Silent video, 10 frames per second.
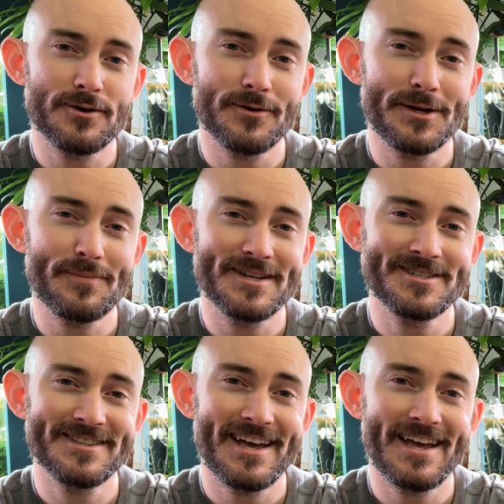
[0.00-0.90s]
already
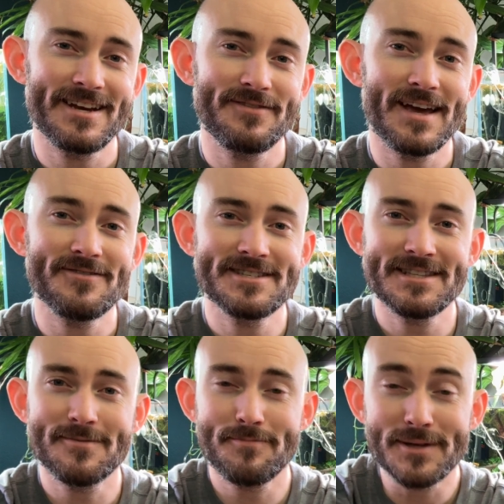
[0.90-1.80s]
mention that. And if you haven't
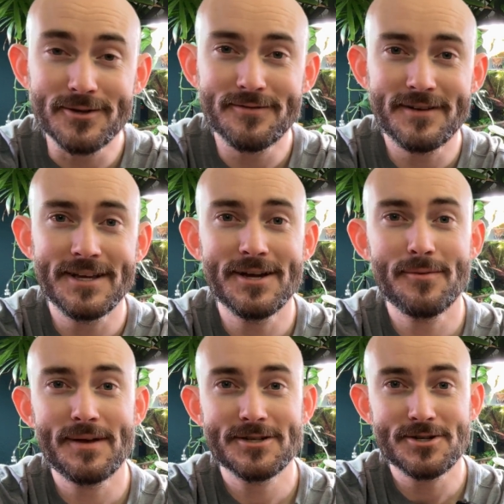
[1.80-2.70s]
seen the build
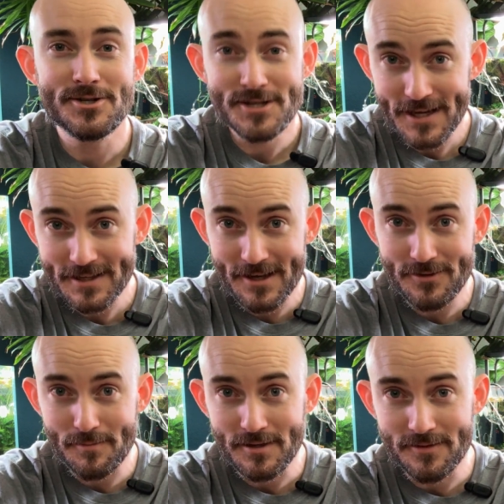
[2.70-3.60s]
video, make sure you check
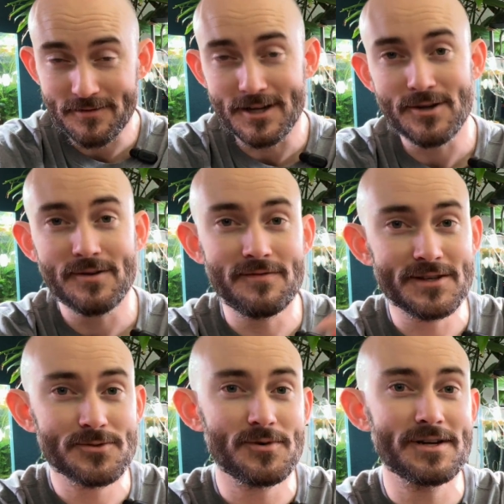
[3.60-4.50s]
out the build video of
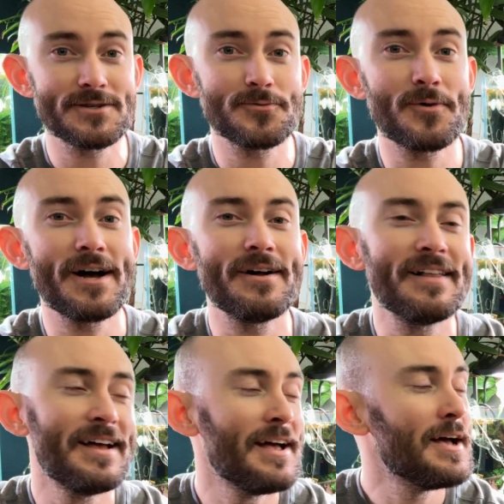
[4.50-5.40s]
this one as
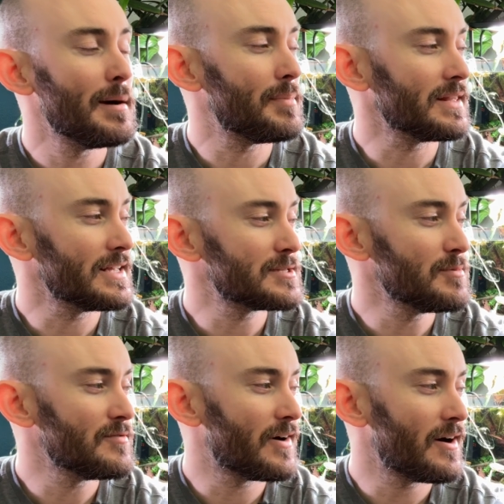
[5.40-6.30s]
well. But let's
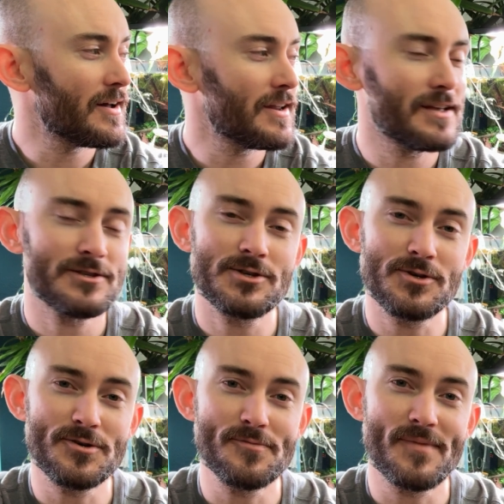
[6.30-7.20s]
move on
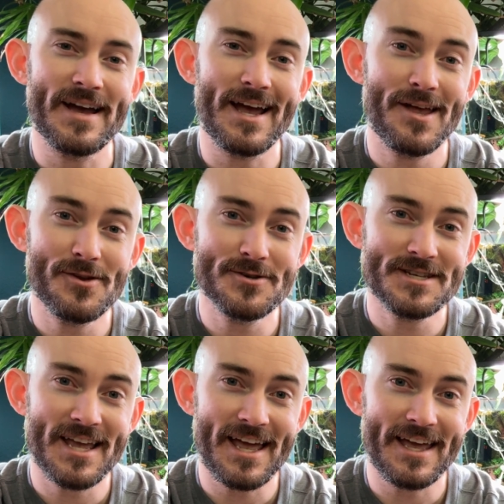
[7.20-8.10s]
to my other
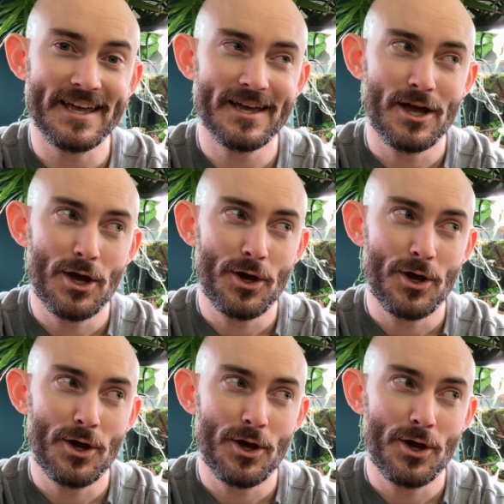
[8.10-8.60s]
tank,